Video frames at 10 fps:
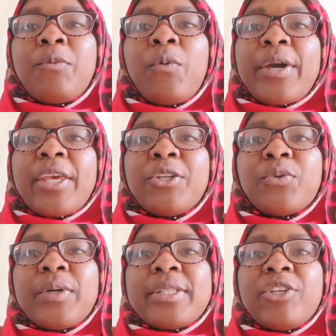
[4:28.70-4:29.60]
working
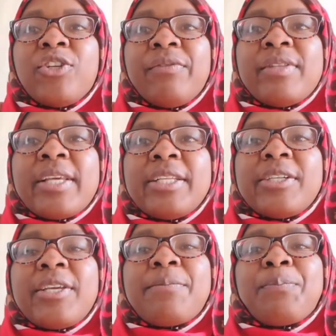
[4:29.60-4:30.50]
towards achieving their
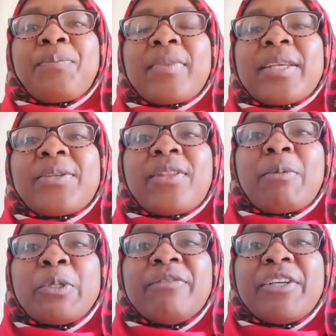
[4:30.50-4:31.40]
dream. So the
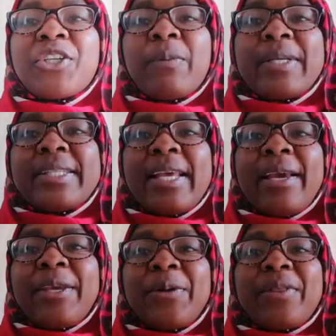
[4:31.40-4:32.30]
motivation was there,
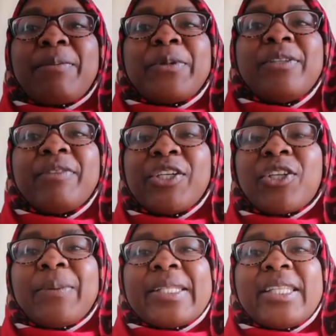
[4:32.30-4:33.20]
you know, the
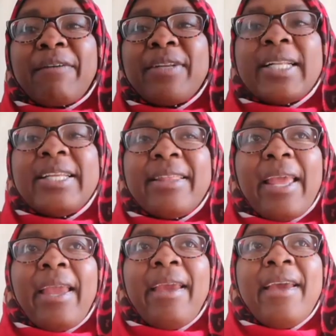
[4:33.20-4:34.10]
motivation was definitely
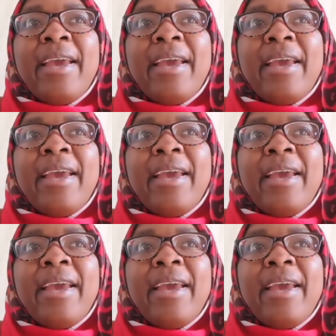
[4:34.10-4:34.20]
there.